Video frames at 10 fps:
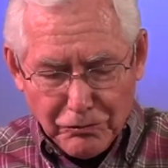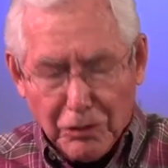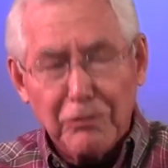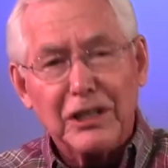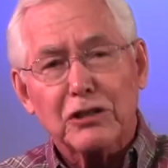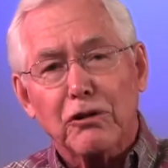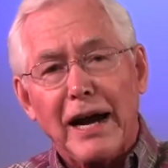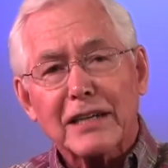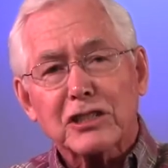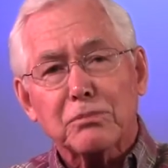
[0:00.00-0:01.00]
Will we
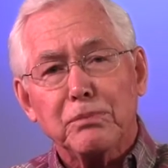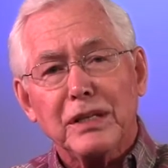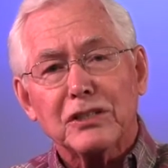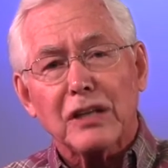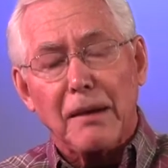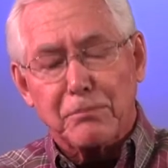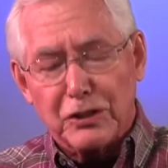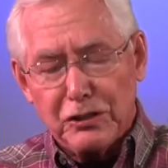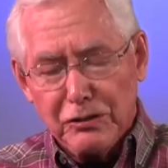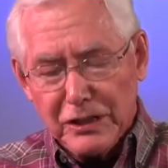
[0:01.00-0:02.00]
grasp this
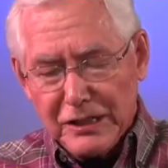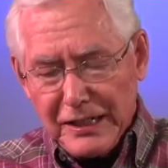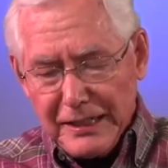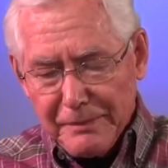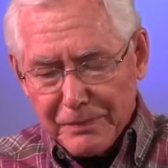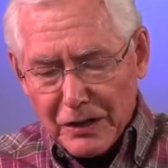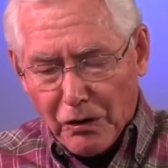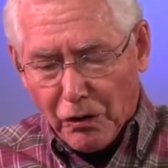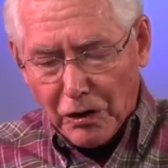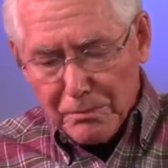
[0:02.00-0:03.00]
opportunity
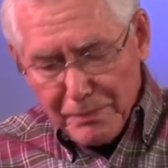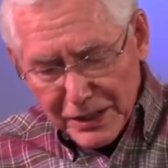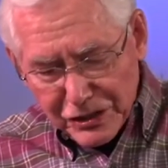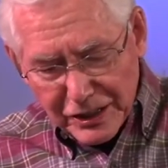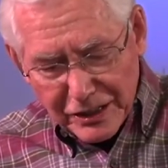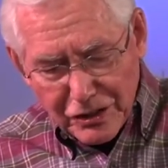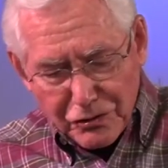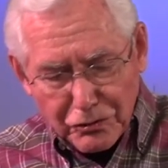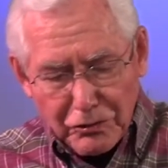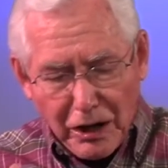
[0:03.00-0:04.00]
or miss it
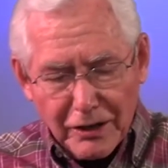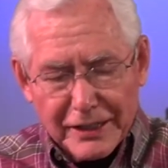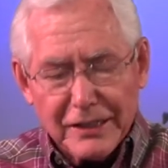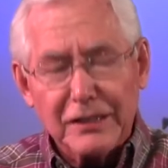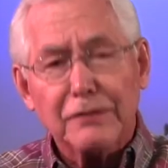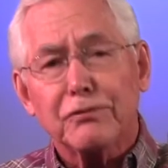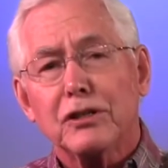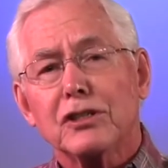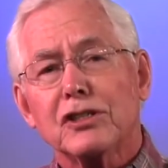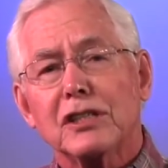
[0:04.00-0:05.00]
through our
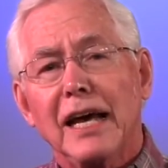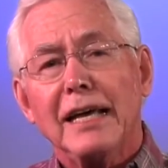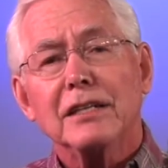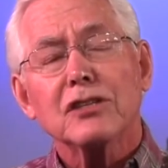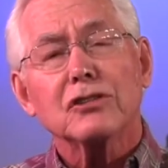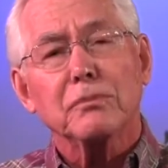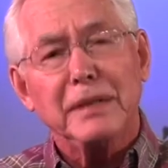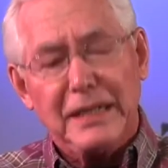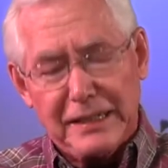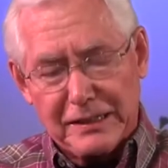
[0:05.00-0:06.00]
indifference and
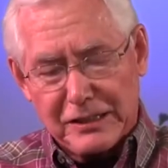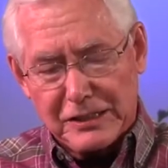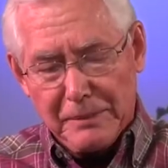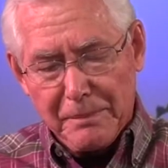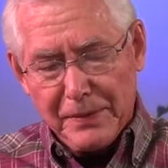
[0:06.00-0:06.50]
disobedience?